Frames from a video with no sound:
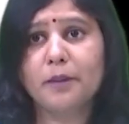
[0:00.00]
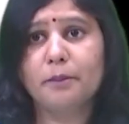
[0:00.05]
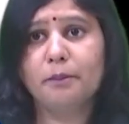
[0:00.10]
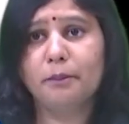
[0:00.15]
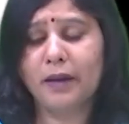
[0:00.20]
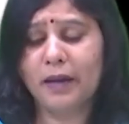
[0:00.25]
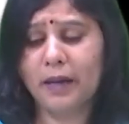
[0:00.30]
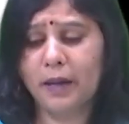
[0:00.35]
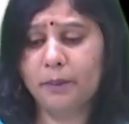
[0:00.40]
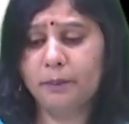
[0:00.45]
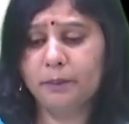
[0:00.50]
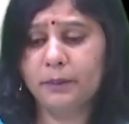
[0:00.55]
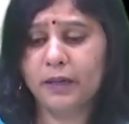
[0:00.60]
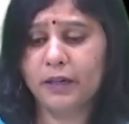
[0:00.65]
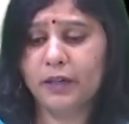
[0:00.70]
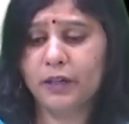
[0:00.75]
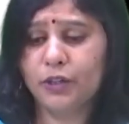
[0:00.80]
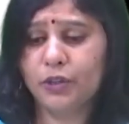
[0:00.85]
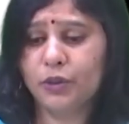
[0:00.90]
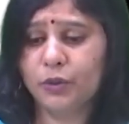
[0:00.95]
map,
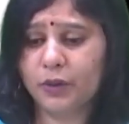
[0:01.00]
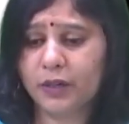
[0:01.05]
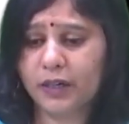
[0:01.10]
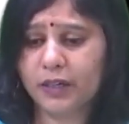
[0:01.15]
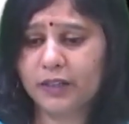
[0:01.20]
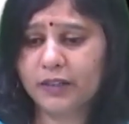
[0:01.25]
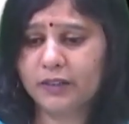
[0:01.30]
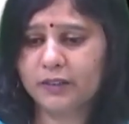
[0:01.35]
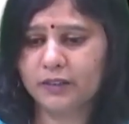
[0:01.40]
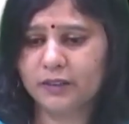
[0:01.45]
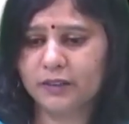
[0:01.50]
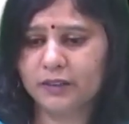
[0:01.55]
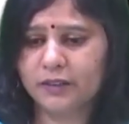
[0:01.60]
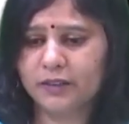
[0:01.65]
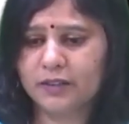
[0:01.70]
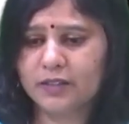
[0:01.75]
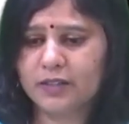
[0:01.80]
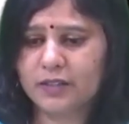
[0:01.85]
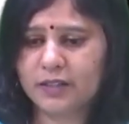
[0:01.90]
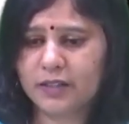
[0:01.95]
you can
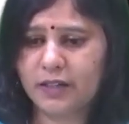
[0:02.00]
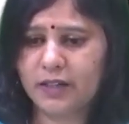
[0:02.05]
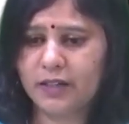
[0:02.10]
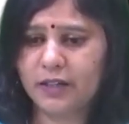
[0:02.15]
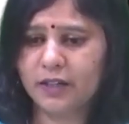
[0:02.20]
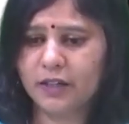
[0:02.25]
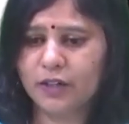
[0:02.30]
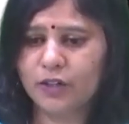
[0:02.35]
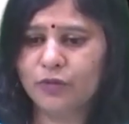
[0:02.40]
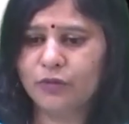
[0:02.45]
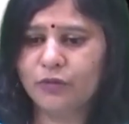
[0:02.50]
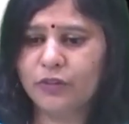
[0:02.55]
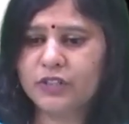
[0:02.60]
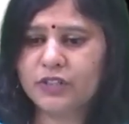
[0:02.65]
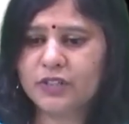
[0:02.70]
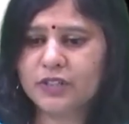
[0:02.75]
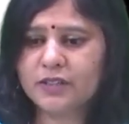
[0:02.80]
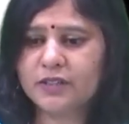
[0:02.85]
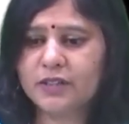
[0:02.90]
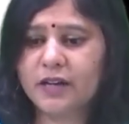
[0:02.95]
see
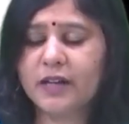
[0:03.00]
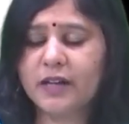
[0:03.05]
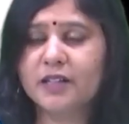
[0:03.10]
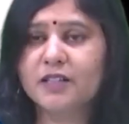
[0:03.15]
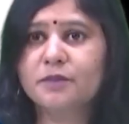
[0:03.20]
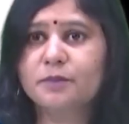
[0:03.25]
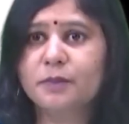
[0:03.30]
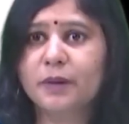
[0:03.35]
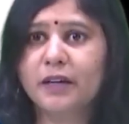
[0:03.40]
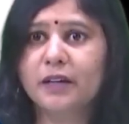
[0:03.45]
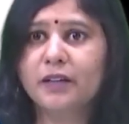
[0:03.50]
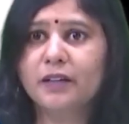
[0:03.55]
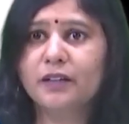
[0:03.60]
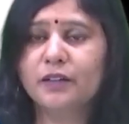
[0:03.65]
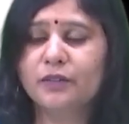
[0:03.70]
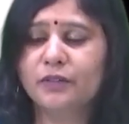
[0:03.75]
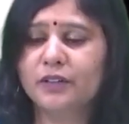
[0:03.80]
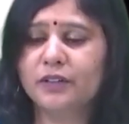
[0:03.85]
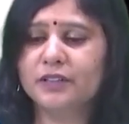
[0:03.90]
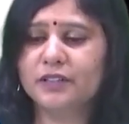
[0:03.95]
which state is
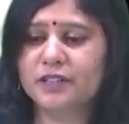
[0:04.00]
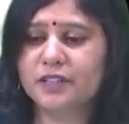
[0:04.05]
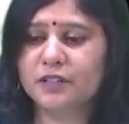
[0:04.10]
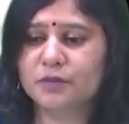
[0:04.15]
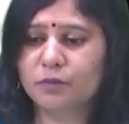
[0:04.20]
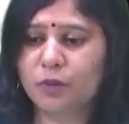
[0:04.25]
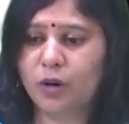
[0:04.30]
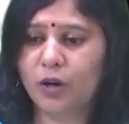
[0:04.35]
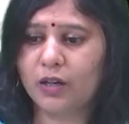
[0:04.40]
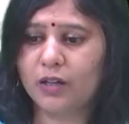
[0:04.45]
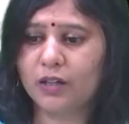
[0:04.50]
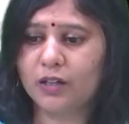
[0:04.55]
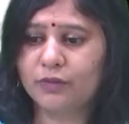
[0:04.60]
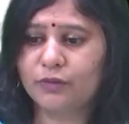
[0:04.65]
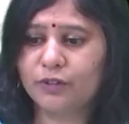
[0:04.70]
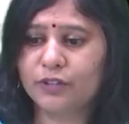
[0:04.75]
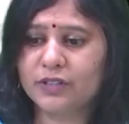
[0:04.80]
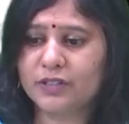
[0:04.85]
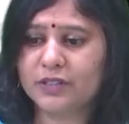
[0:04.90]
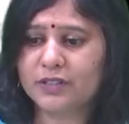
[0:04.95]
bigger, which is smaller,
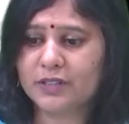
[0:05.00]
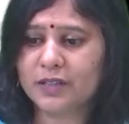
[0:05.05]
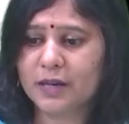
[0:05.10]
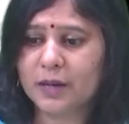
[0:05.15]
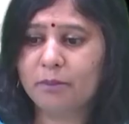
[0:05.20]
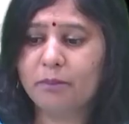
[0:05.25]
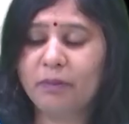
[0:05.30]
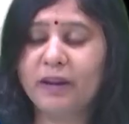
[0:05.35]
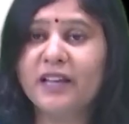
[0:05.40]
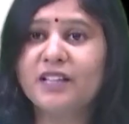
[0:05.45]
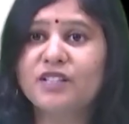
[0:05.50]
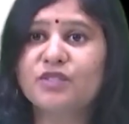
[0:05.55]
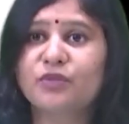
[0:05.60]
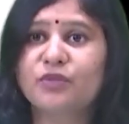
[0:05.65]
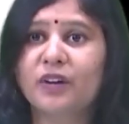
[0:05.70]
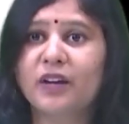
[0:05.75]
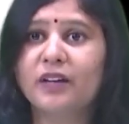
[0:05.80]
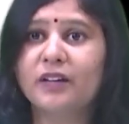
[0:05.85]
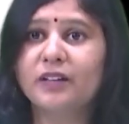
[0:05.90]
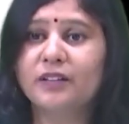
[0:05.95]
which is placed
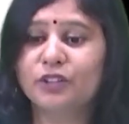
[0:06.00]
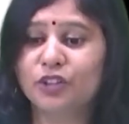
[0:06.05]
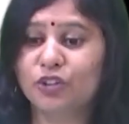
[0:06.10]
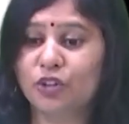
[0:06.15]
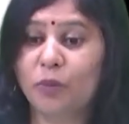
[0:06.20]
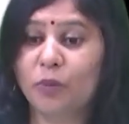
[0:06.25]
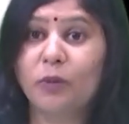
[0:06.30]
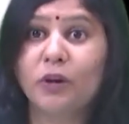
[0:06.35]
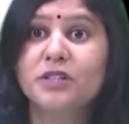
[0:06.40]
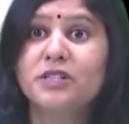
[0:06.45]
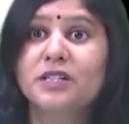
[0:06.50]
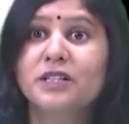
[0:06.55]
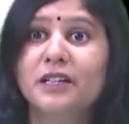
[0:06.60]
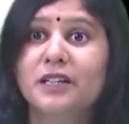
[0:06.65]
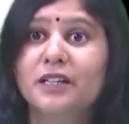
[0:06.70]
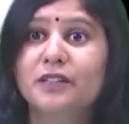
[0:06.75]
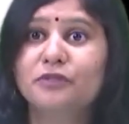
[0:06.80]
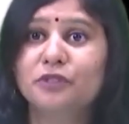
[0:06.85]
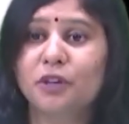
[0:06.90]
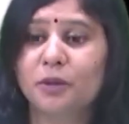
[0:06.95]
where, the
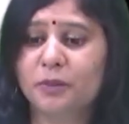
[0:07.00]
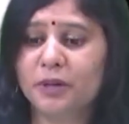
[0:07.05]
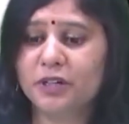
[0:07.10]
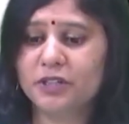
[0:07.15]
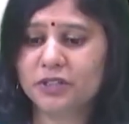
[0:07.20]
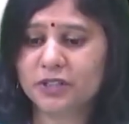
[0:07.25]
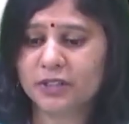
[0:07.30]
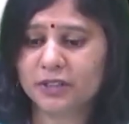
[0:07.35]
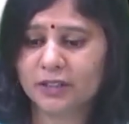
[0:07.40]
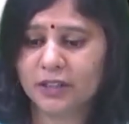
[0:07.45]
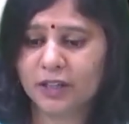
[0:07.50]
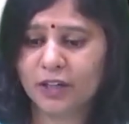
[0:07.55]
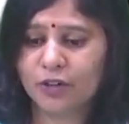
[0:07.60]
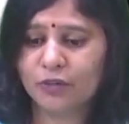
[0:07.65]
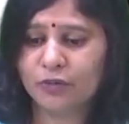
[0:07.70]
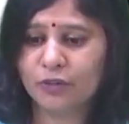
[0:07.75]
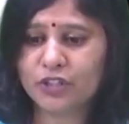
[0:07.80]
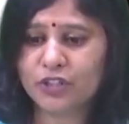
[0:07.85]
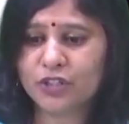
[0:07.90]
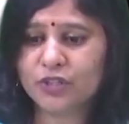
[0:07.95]
topological information,
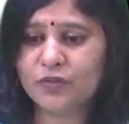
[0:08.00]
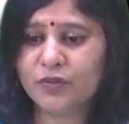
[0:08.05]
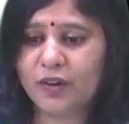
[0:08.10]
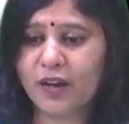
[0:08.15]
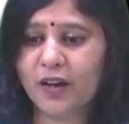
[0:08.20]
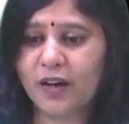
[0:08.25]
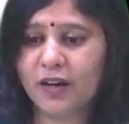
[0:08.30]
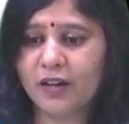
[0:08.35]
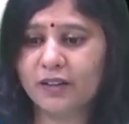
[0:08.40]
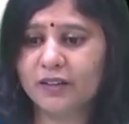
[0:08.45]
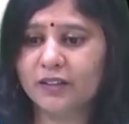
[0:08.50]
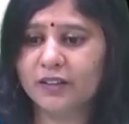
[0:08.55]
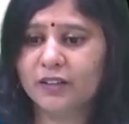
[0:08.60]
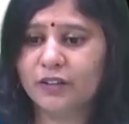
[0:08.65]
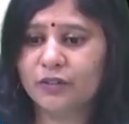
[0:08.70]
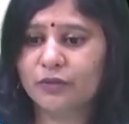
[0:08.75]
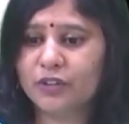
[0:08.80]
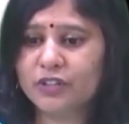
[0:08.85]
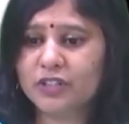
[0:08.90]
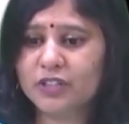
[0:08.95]
which is where,
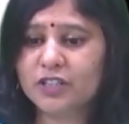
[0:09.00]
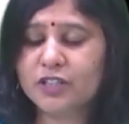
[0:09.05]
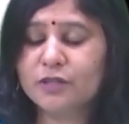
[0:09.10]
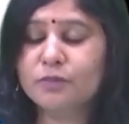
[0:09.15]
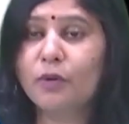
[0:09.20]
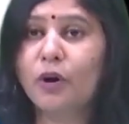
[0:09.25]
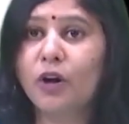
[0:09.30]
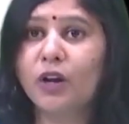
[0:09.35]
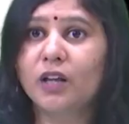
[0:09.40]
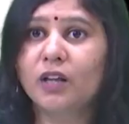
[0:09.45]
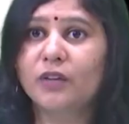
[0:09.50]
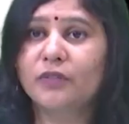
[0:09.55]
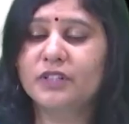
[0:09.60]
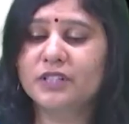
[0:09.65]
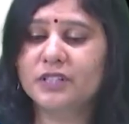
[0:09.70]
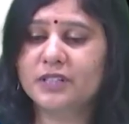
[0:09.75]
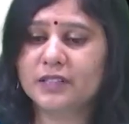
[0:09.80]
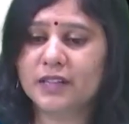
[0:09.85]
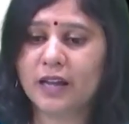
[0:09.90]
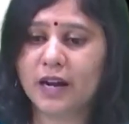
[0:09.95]
which is smaller,
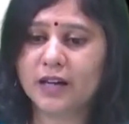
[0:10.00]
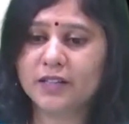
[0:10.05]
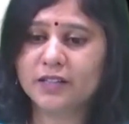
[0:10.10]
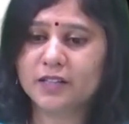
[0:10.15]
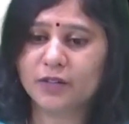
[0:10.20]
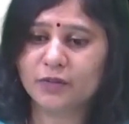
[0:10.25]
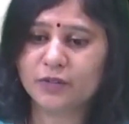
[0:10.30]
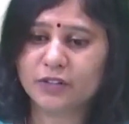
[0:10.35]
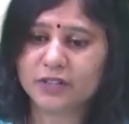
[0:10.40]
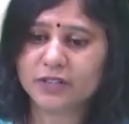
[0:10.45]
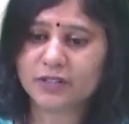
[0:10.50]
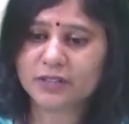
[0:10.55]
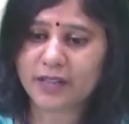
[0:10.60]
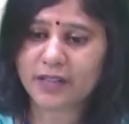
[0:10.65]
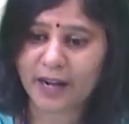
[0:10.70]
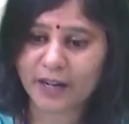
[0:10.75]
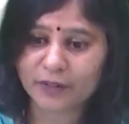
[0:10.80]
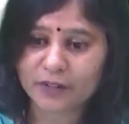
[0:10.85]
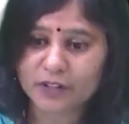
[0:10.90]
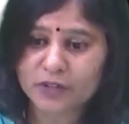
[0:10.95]
which is larger, which is
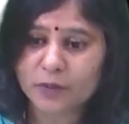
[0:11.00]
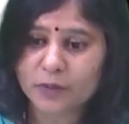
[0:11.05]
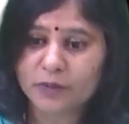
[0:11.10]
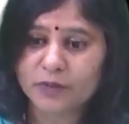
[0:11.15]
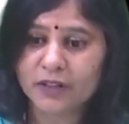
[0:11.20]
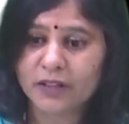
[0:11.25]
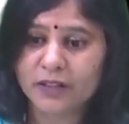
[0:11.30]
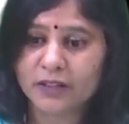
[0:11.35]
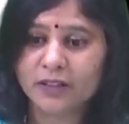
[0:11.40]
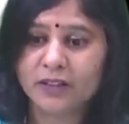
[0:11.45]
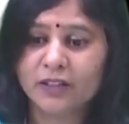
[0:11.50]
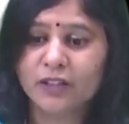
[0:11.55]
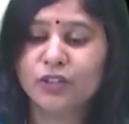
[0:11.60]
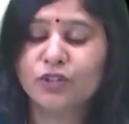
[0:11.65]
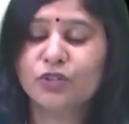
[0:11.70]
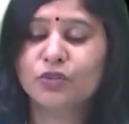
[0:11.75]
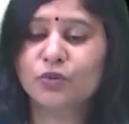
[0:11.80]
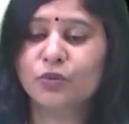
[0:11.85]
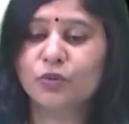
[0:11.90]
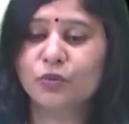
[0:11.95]
sandwiched between
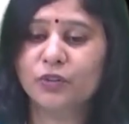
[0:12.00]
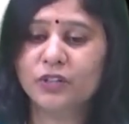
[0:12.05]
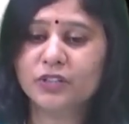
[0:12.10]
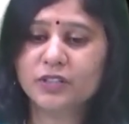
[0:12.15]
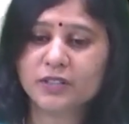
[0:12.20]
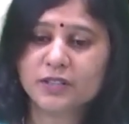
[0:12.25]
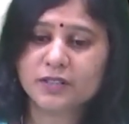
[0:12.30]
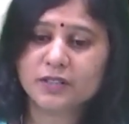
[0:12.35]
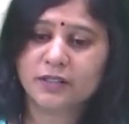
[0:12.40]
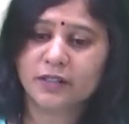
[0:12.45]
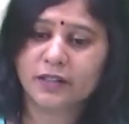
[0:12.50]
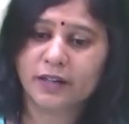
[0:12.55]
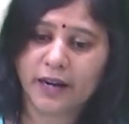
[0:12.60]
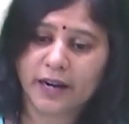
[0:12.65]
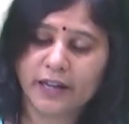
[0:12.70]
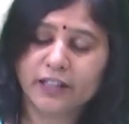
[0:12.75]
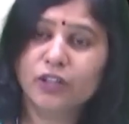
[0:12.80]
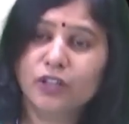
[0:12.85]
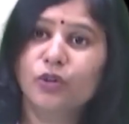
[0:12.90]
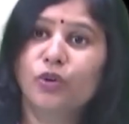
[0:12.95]
two, which is
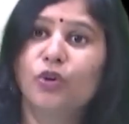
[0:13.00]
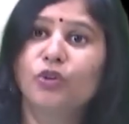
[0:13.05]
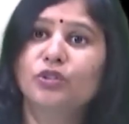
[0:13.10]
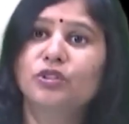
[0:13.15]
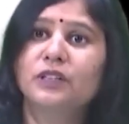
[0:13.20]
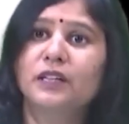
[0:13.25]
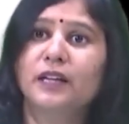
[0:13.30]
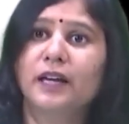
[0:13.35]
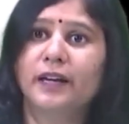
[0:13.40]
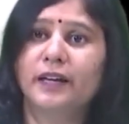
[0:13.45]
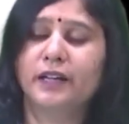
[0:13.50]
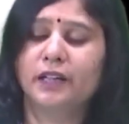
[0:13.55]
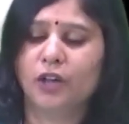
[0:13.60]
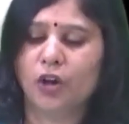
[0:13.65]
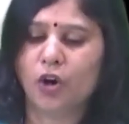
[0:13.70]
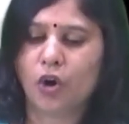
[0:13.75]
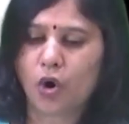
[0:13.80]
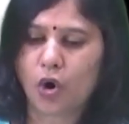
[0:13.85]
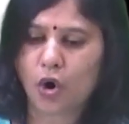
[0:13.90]
at the coastline.